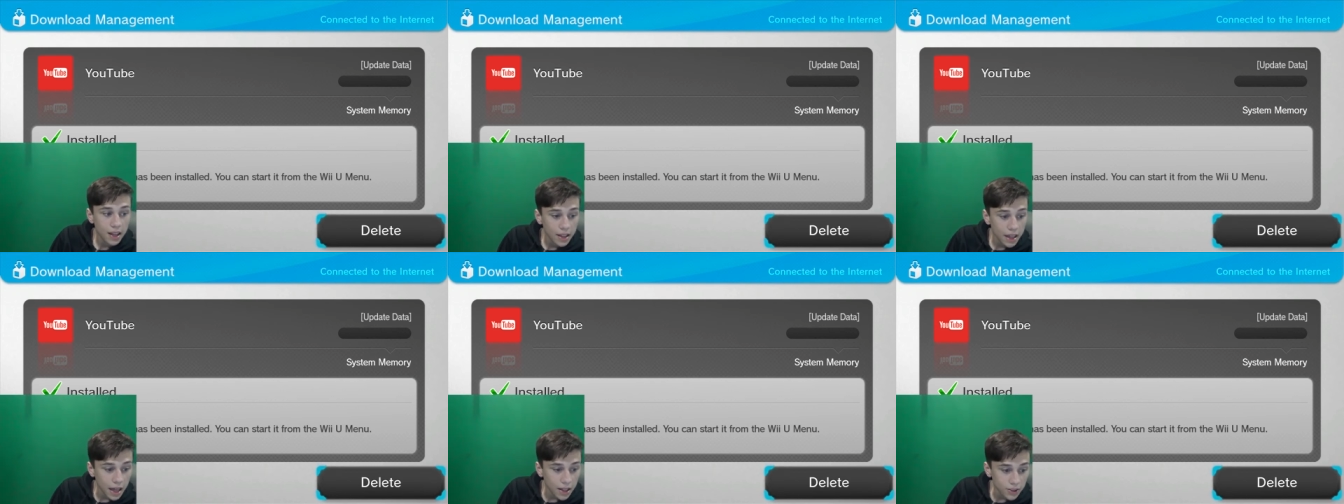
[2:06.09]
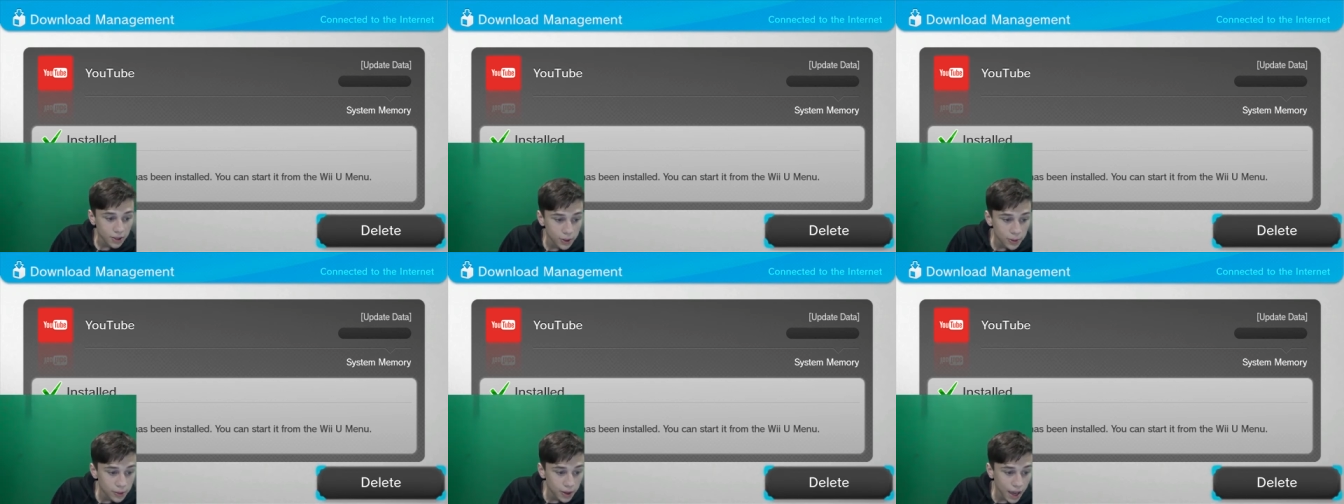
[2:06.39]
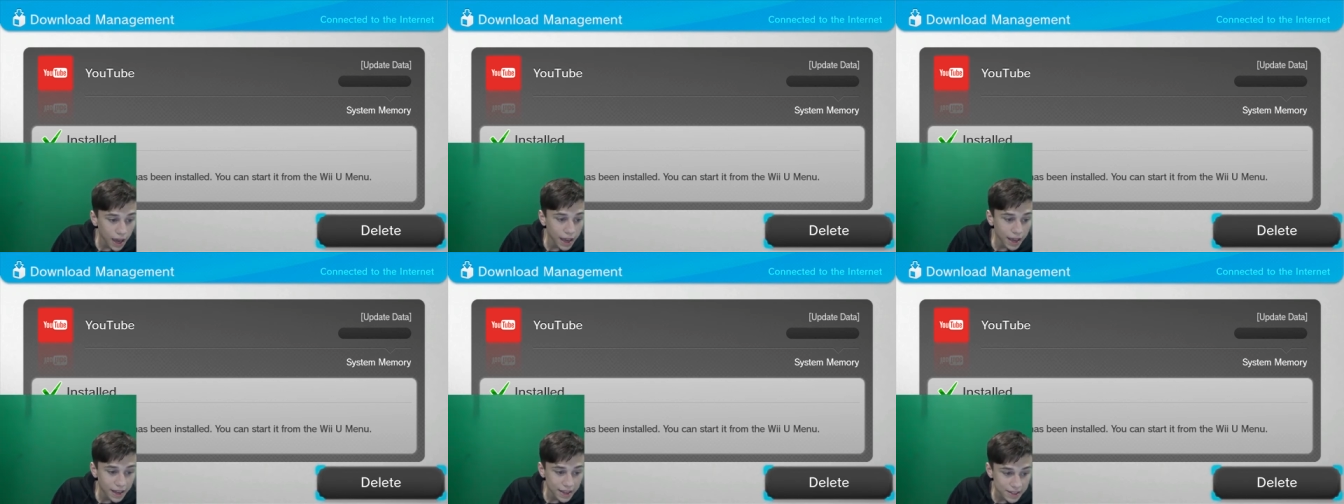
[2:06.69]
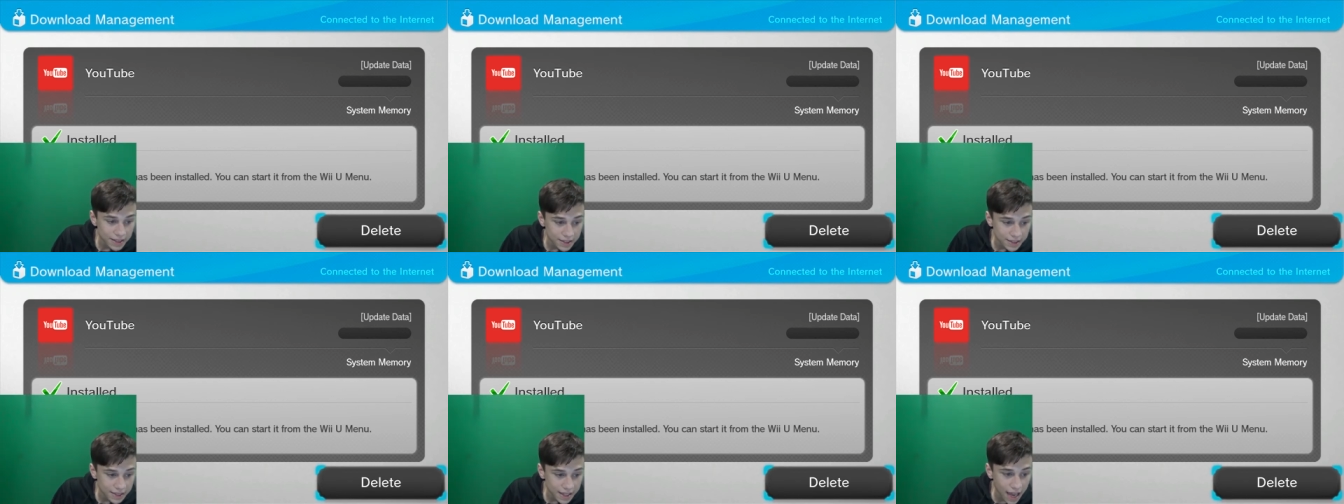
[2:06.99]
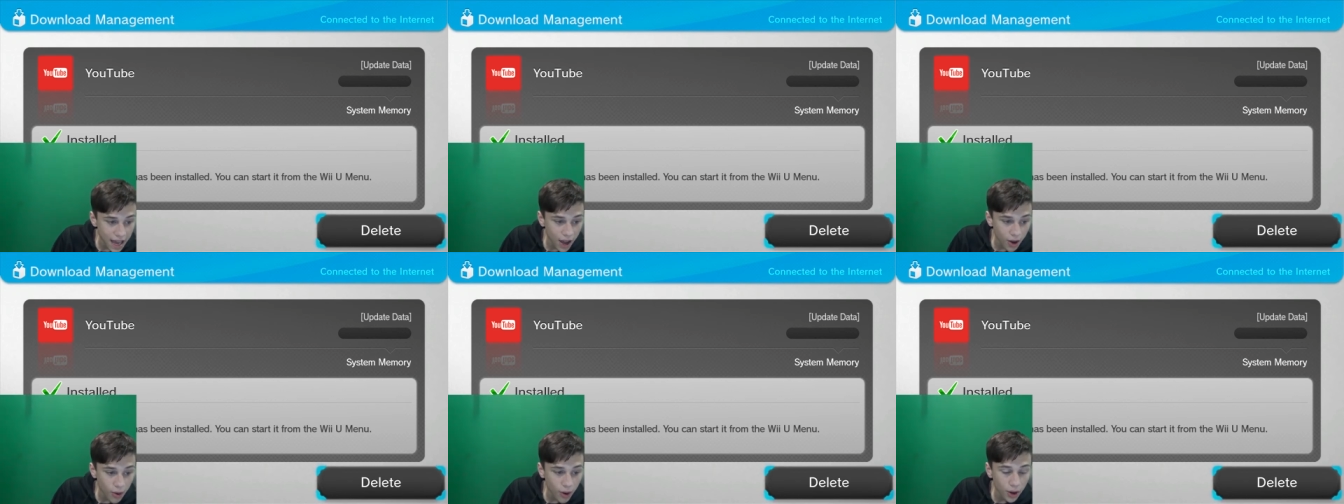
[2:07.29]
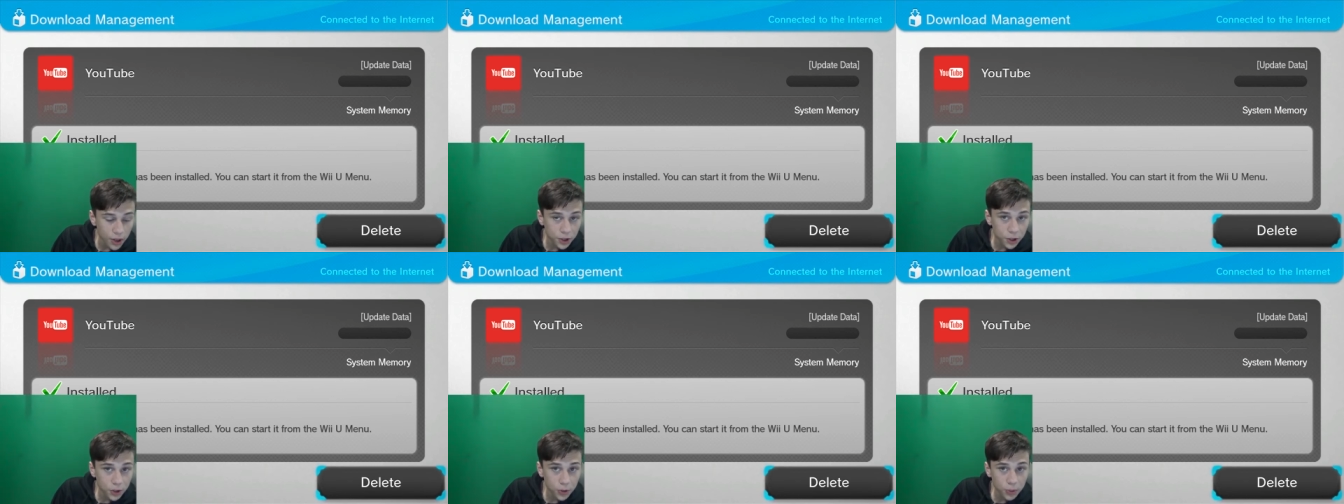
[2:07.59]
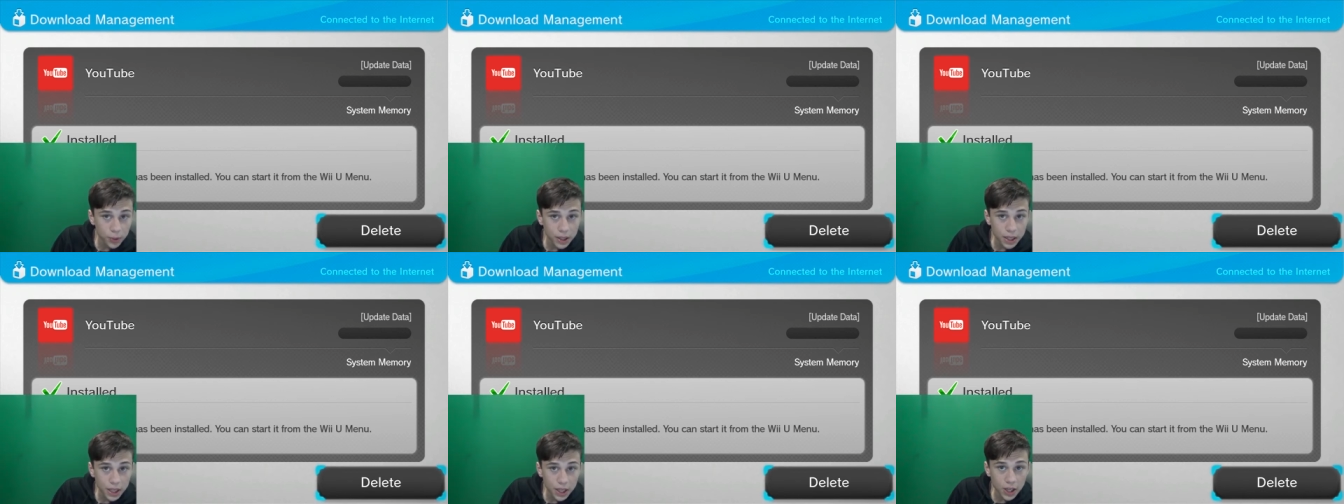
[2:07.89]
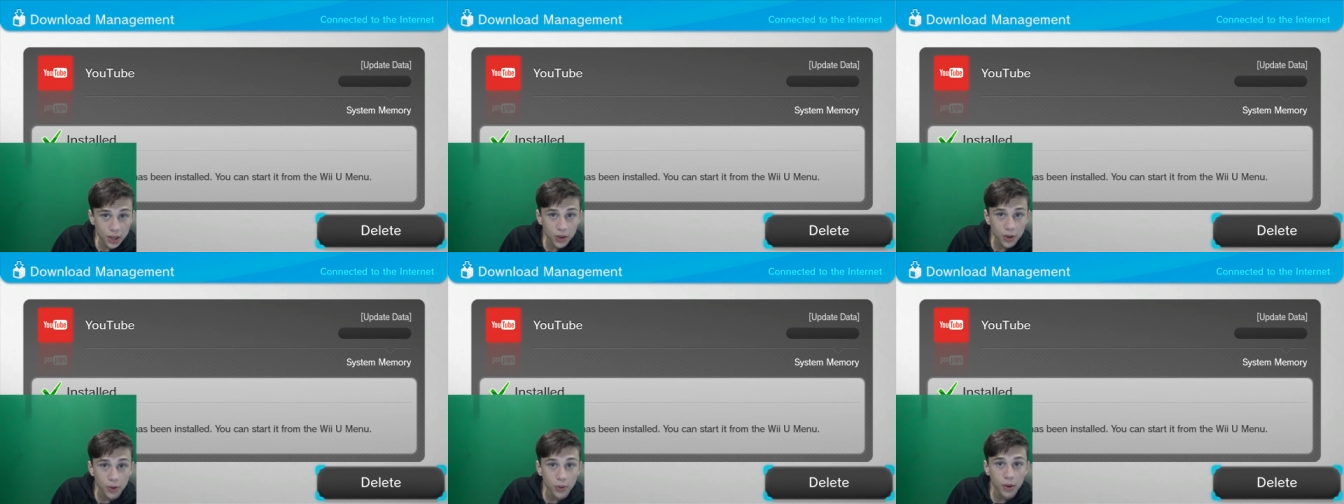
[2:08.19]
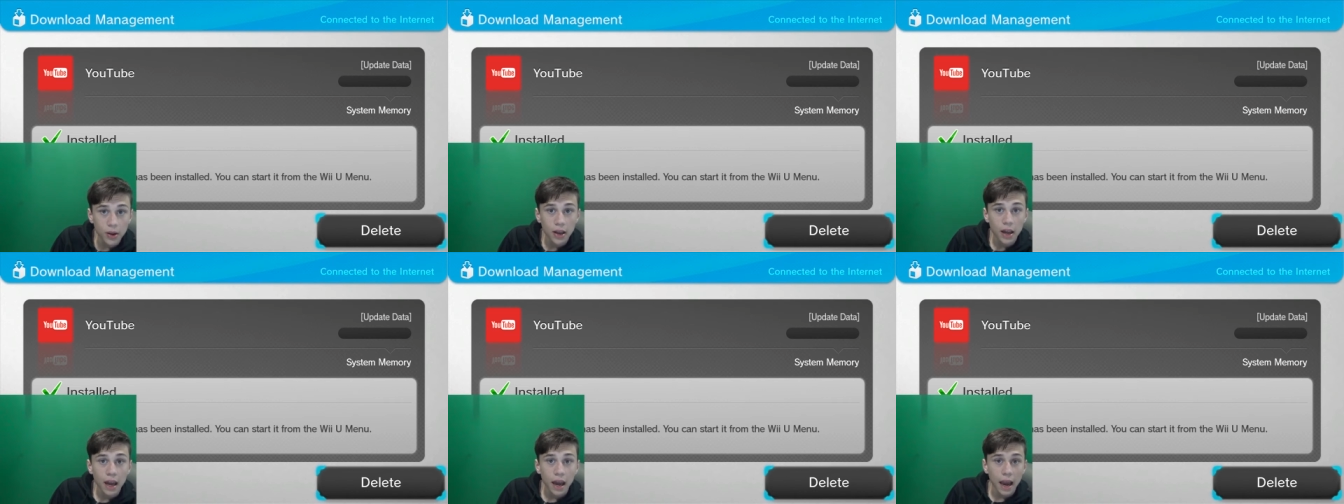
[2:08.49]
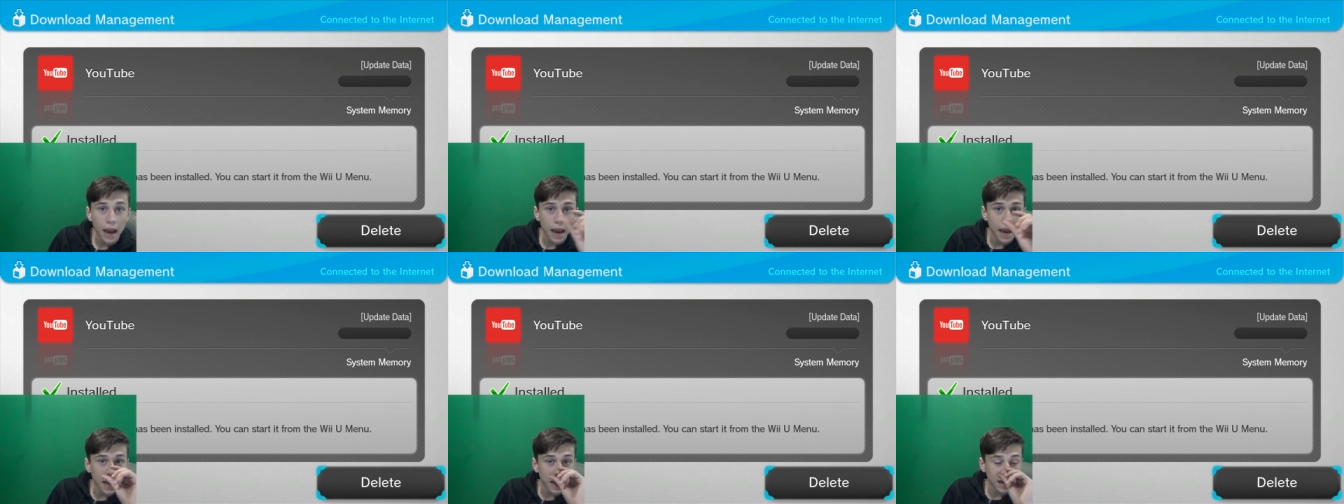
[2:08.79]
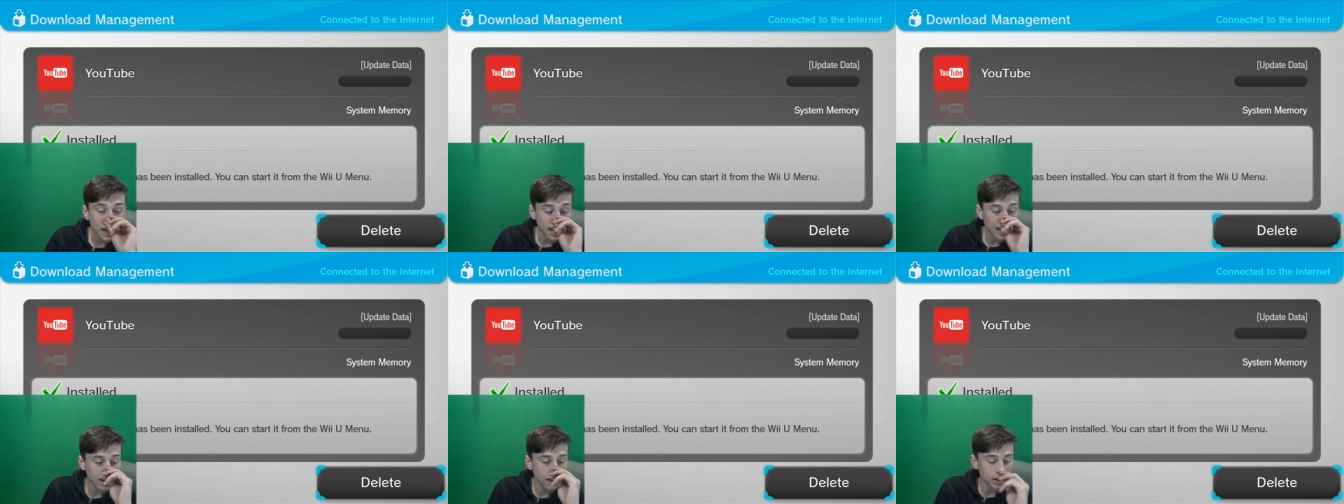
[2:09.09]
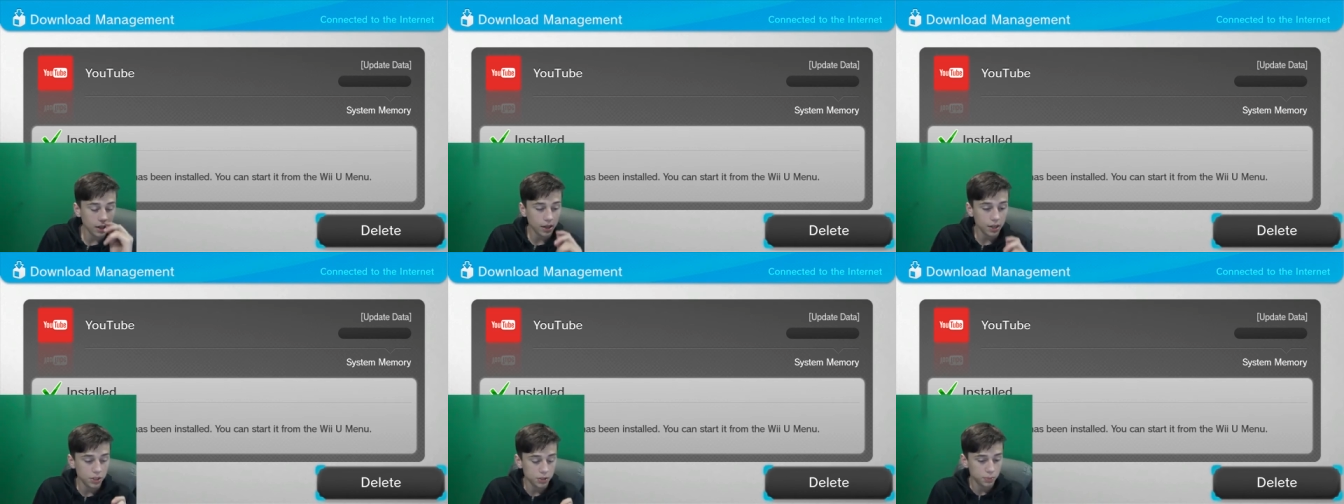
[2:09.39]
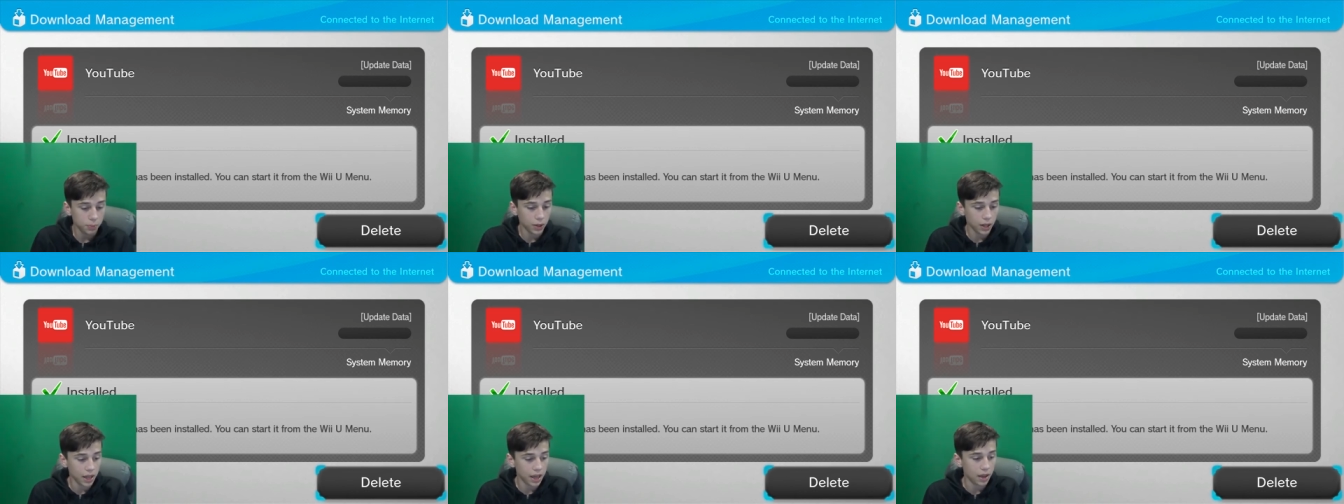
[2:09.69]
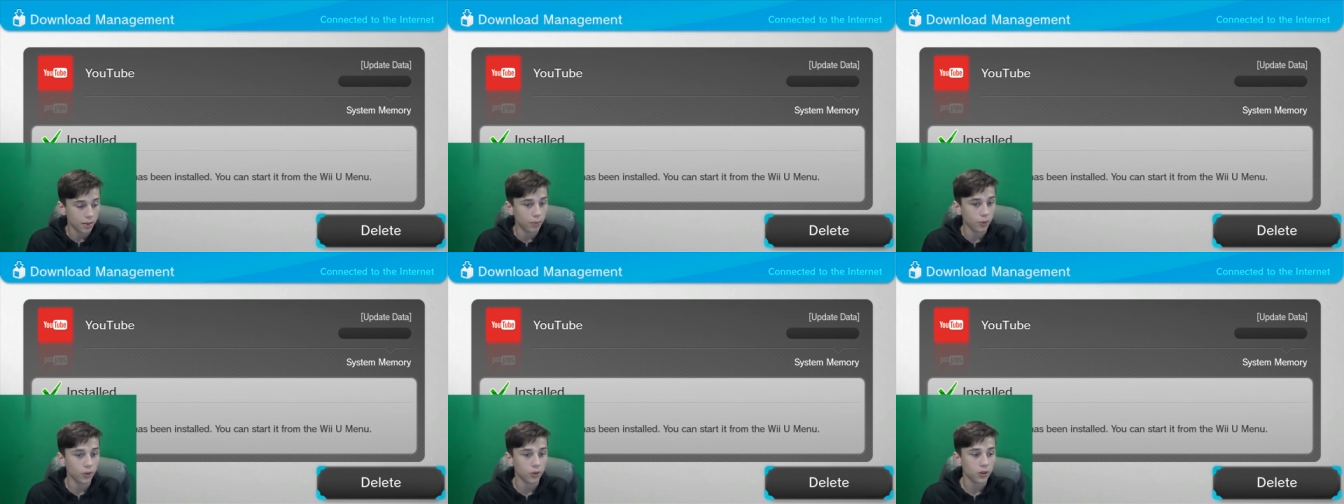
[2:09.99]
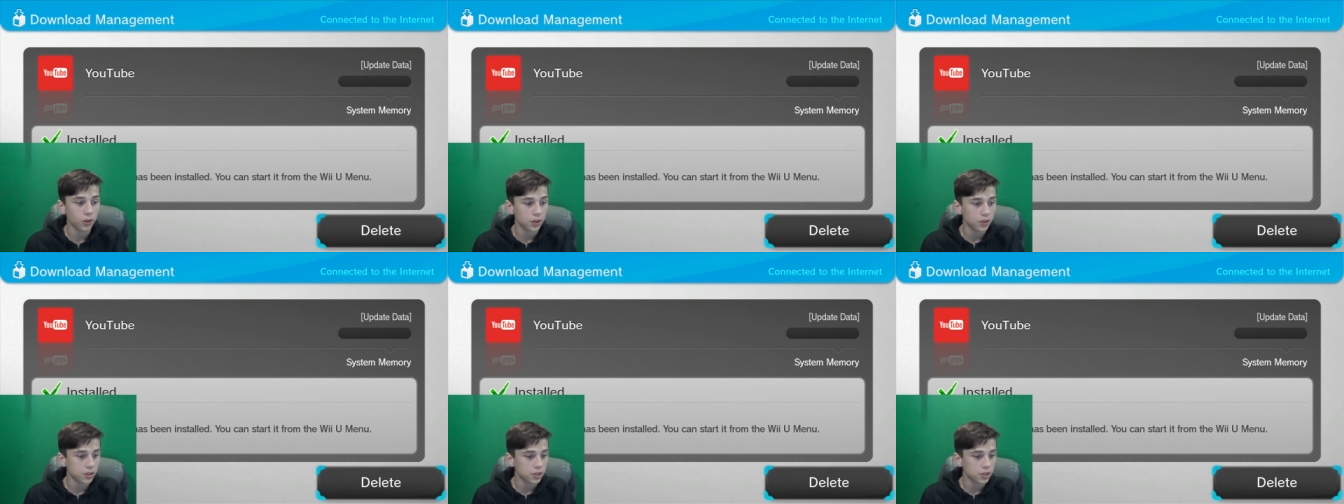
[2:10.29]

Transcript: that 2K is now on your Wii U and, and it is playable.